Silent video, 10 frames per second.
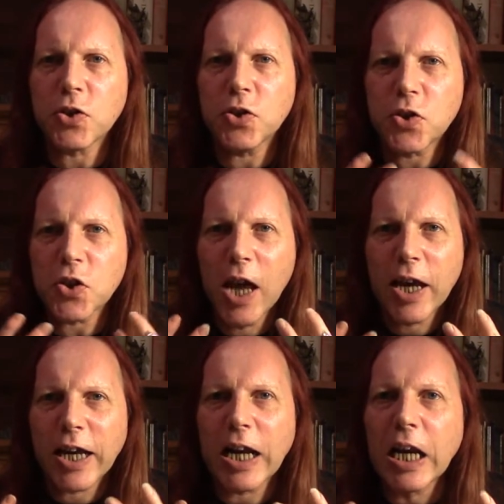and it's just
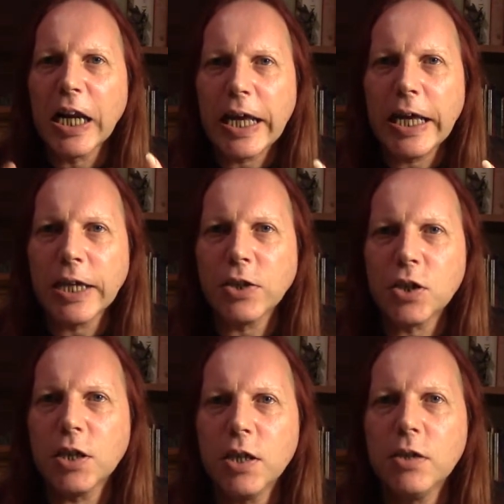clinging
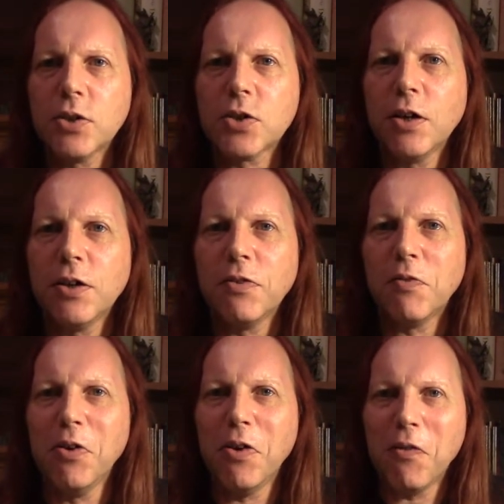to the inside
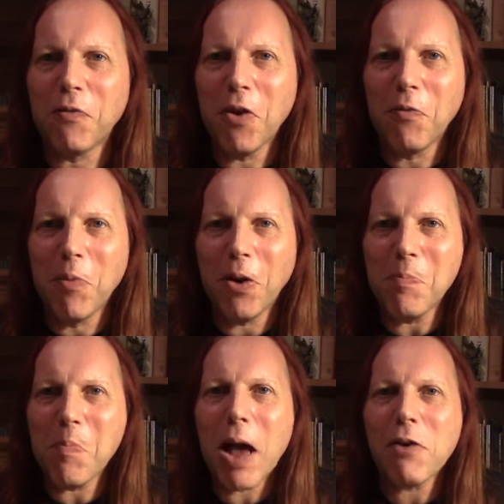of my
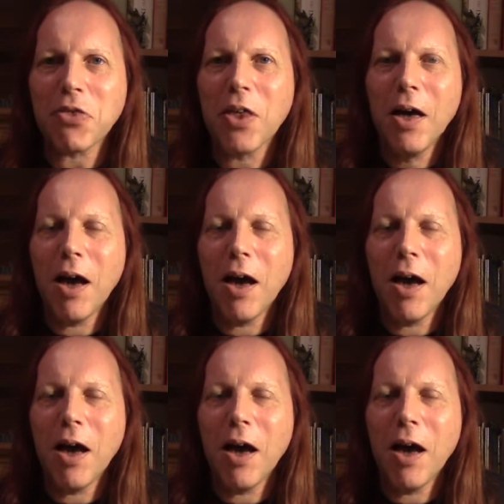mouth,